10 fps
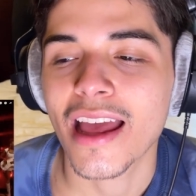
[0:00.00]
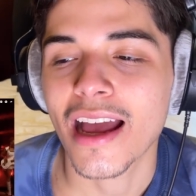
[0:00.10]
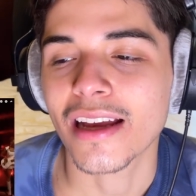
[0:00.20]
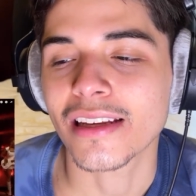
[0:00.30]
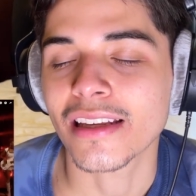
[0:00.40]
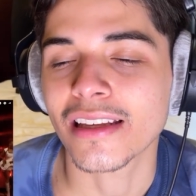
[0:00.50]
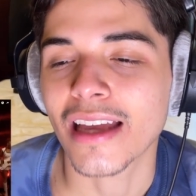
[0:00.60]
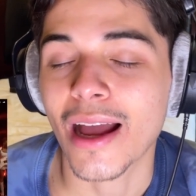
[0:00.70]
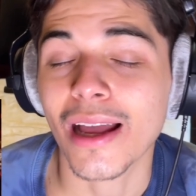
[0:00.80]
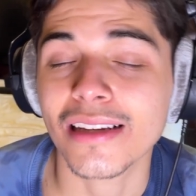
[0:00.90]
I
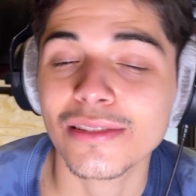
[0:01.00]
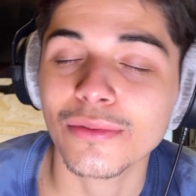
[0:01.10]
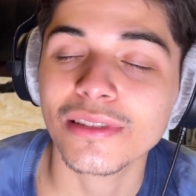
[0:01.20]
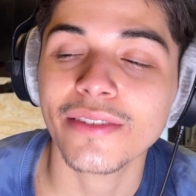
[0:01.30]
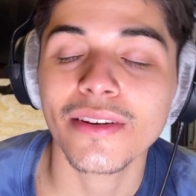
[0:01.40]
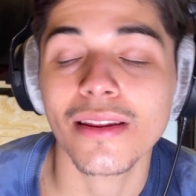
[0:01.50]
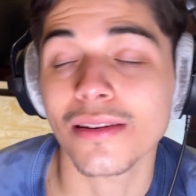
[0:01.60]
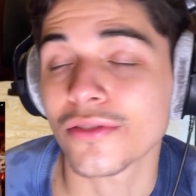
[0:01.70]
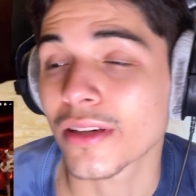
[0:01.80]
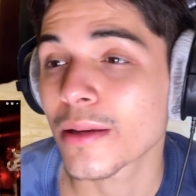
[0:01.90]
I actually wasn't even in the
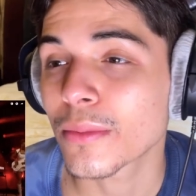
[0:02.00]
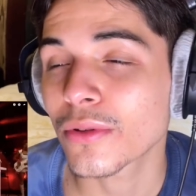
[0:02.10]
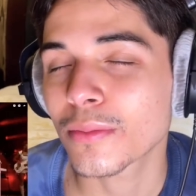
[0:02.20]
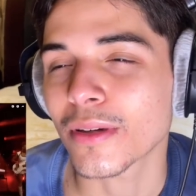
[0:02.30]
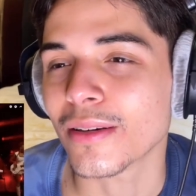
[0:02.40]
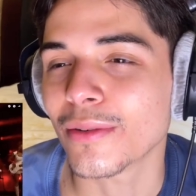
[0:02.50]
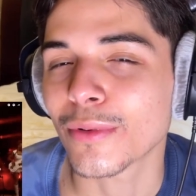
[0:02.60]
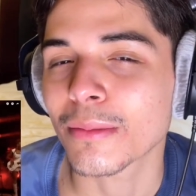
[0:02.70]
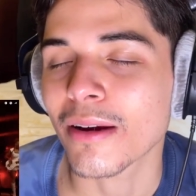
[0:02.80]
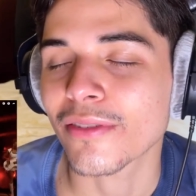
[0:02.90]
drinking mood, but one
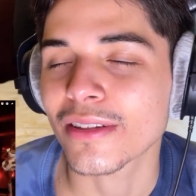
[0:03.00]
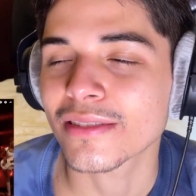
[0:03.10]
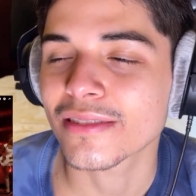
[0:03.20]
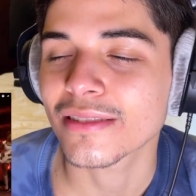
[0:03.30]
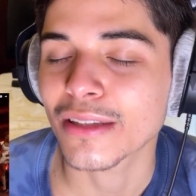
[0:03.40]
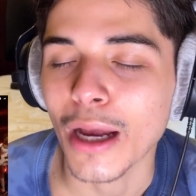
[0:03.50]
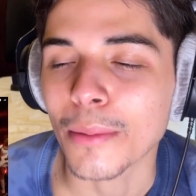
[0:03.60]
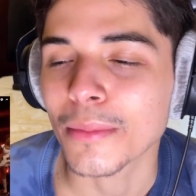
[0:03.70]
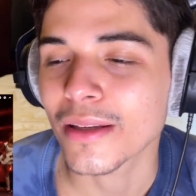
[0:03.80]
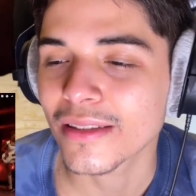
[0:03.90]
of my friends got
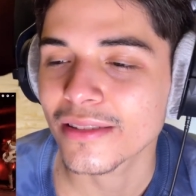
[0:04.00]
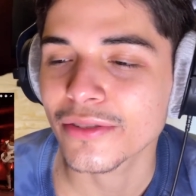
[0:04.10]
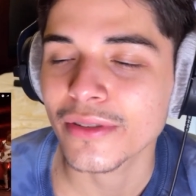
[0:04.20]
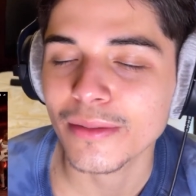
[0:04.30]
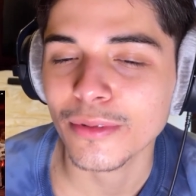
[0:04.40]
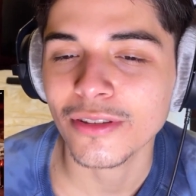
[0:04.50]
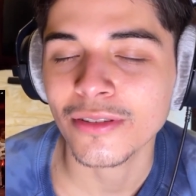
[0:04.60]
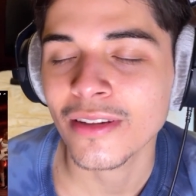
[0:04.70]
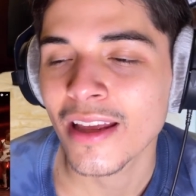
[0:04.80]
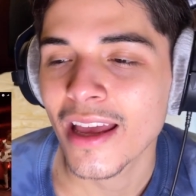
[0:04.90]
me into it, bro.
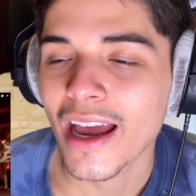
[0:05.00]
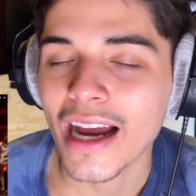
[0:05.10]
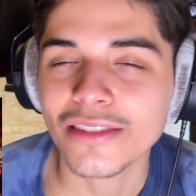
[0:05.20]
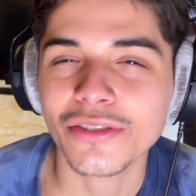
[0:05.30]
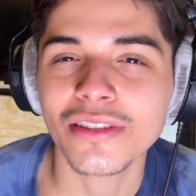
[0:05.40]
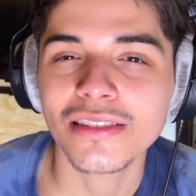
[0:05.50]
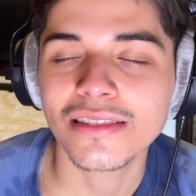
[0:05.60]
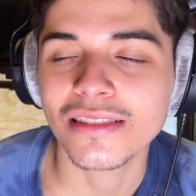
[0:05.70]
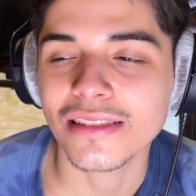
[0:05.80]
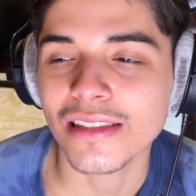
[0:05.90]
I turned
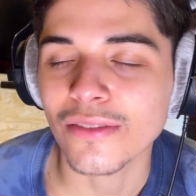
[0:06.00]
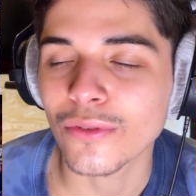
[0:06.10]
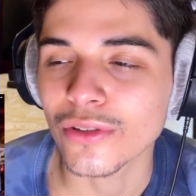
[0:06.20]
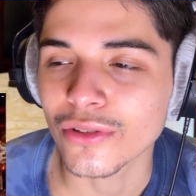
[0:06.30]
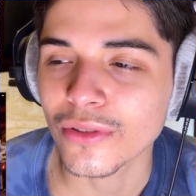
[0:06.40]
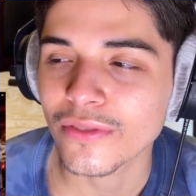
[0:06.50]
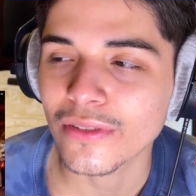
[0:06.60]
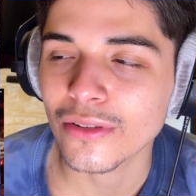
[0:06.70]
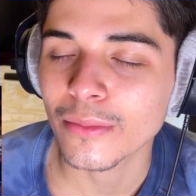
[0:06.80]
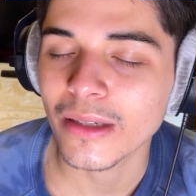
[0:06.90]
into SteveWillDoIt for a
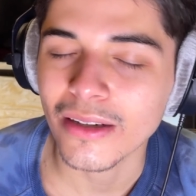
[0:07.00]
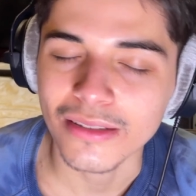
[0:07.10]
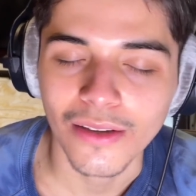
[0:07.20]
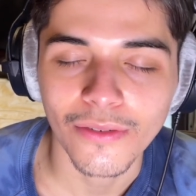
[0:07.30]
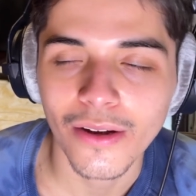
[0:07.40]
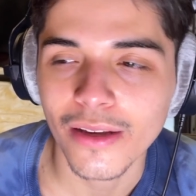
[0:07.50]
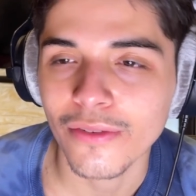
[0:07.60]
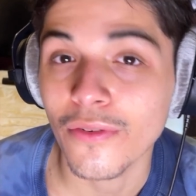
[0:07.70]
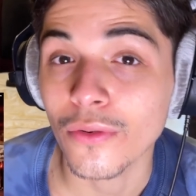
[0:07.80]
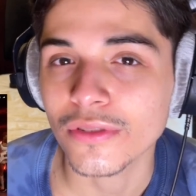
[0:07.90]
little bit. I was like, fuck it,
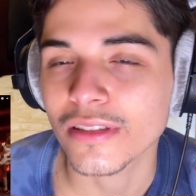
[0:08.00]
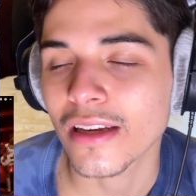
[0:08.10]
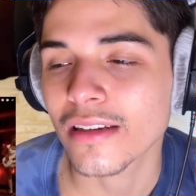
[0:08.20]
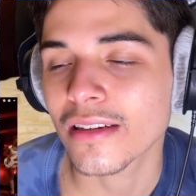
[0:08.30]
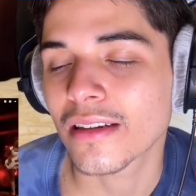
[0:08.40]
full send.